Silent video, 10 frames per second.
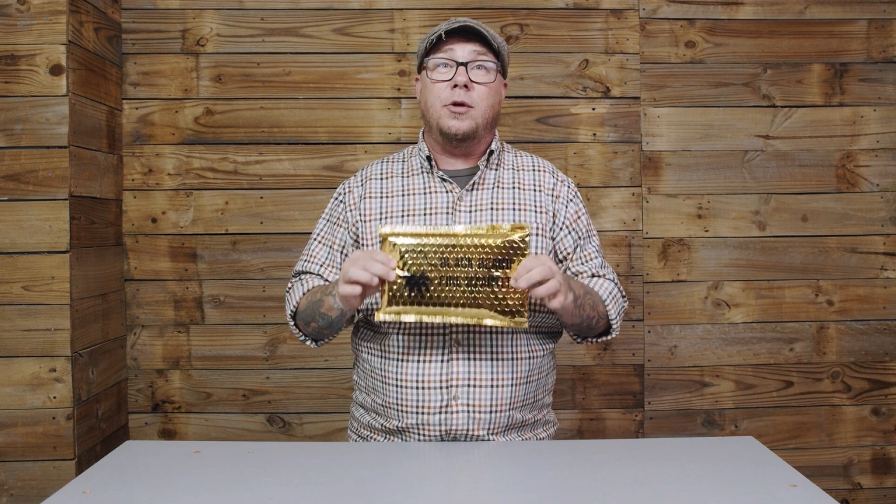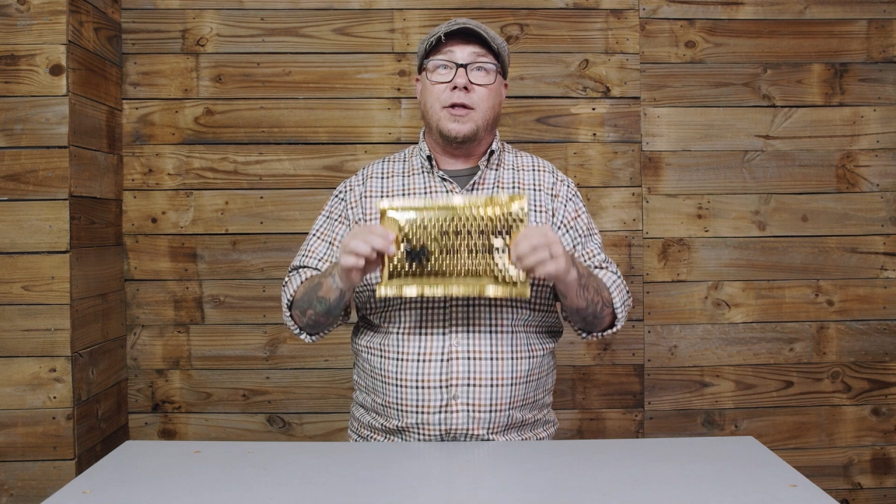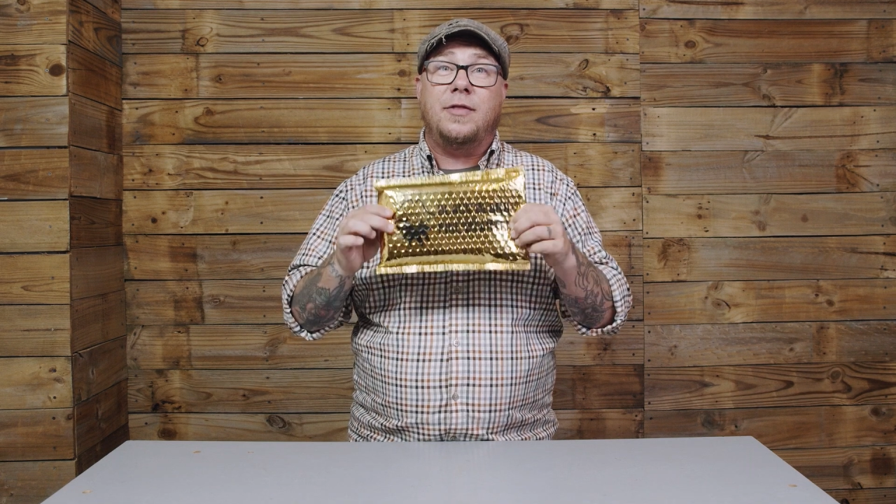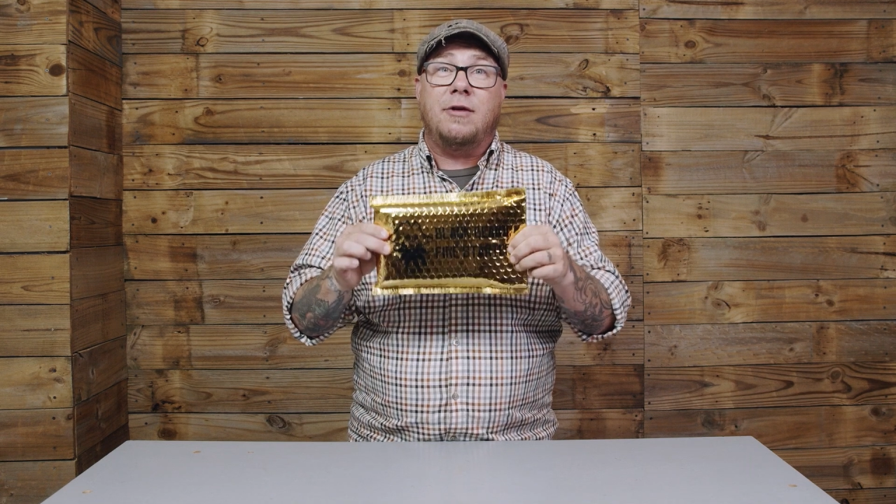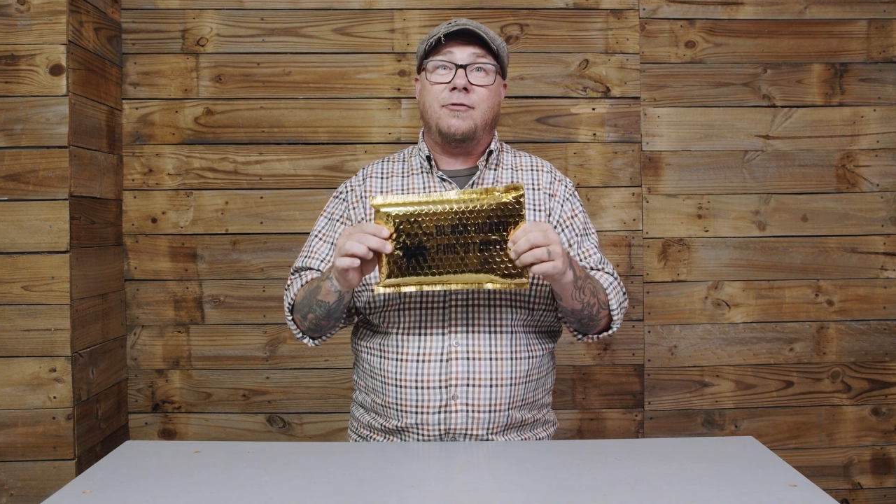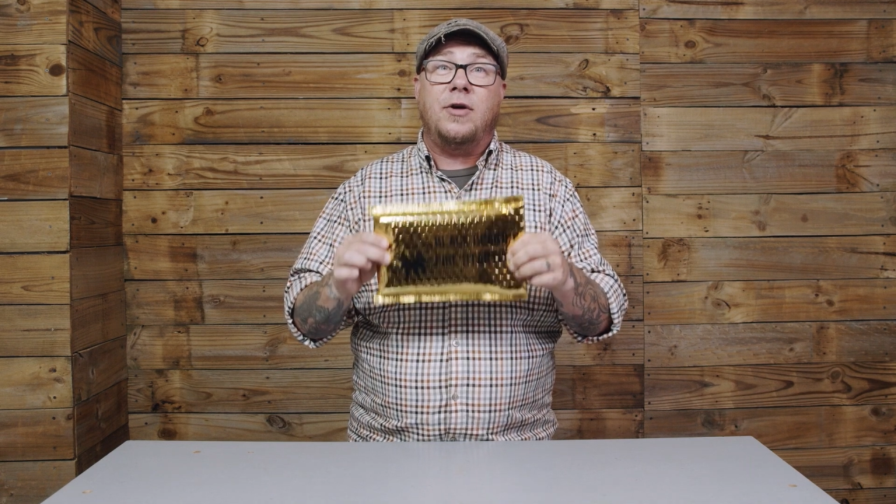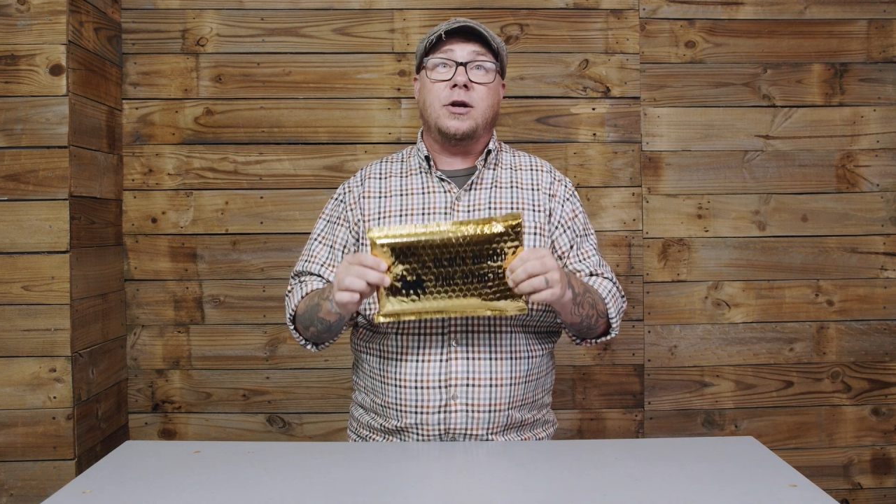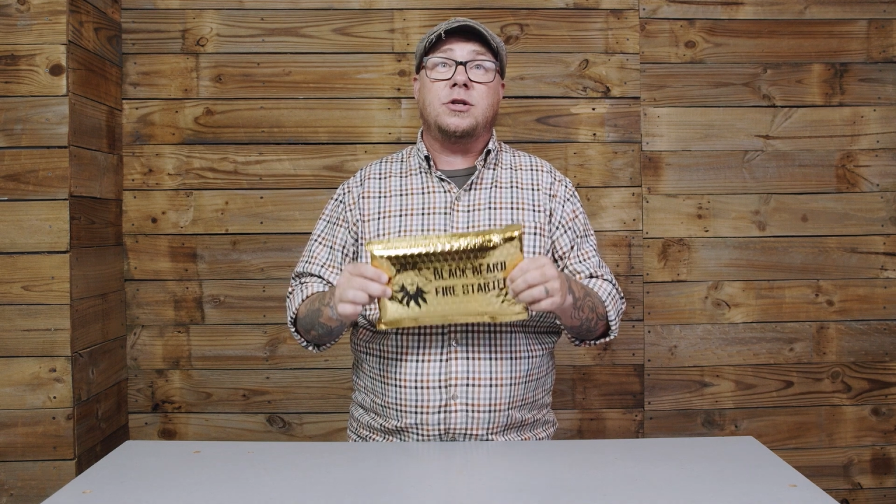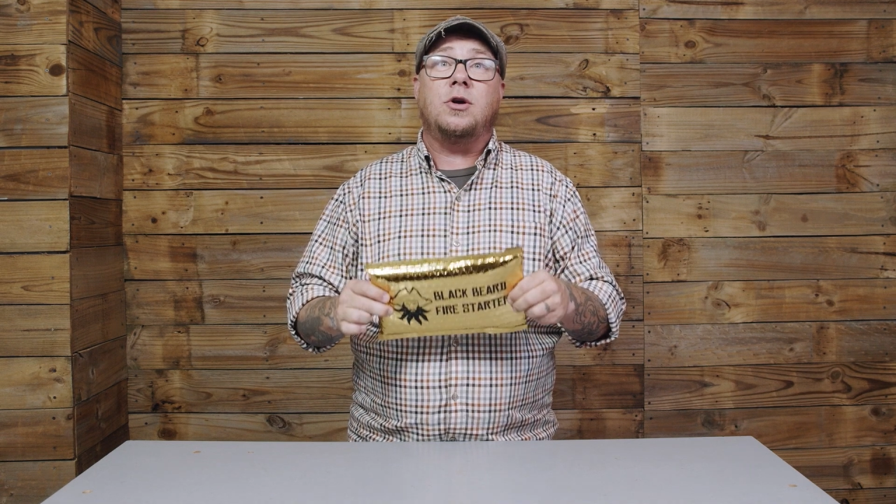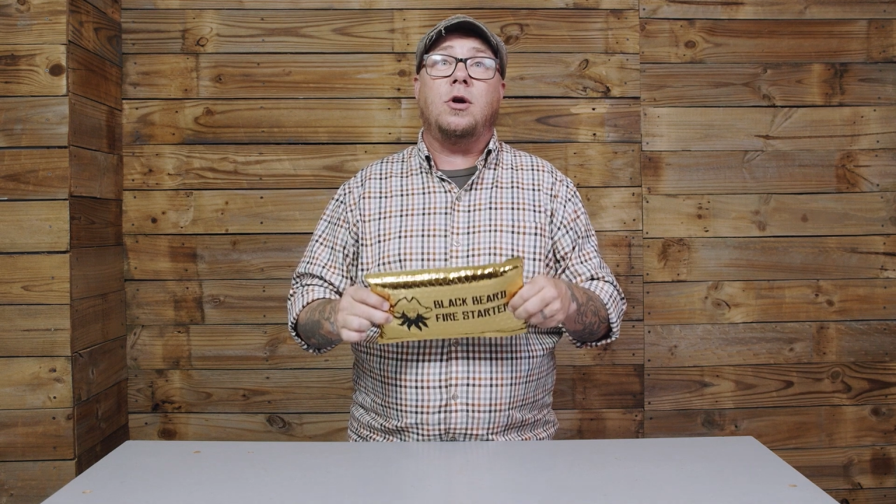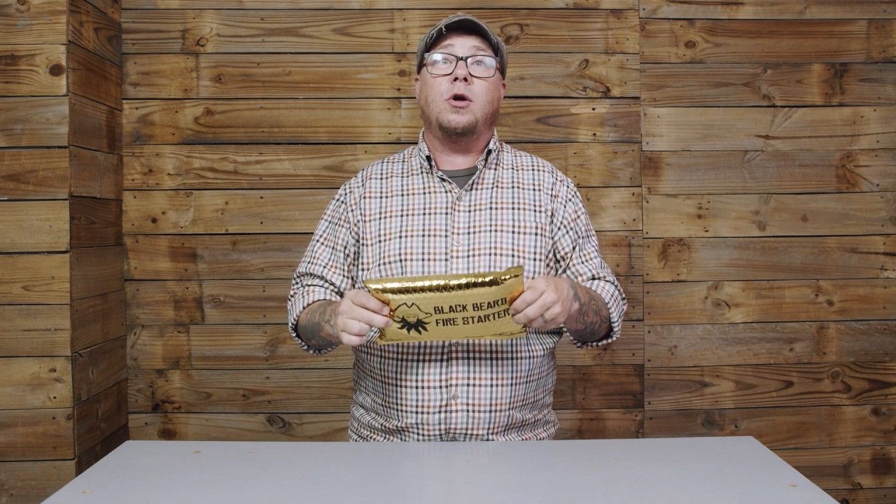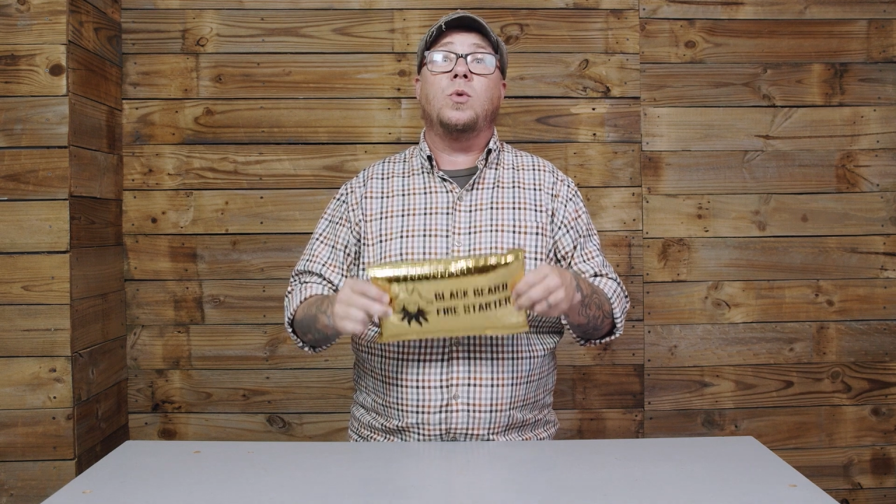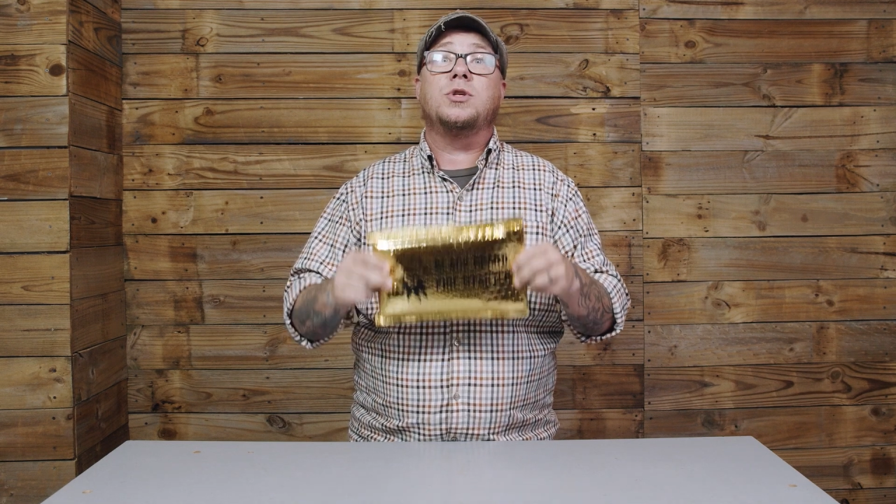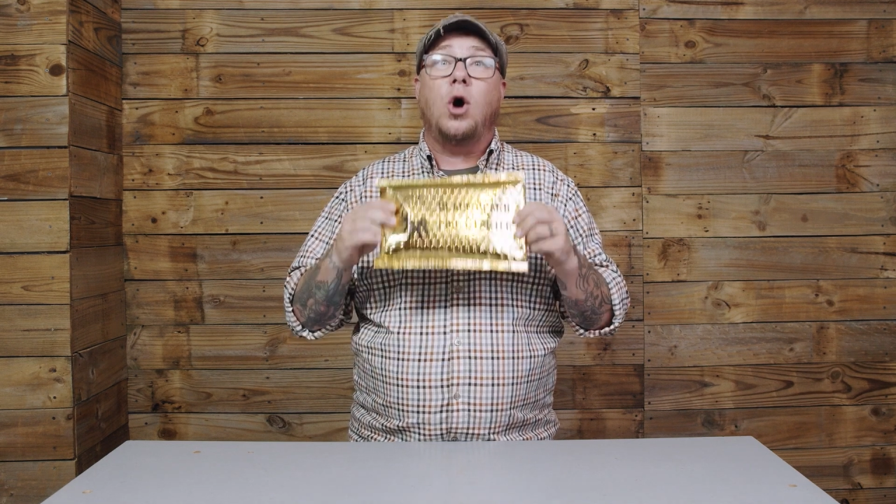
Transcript: that their fire starter was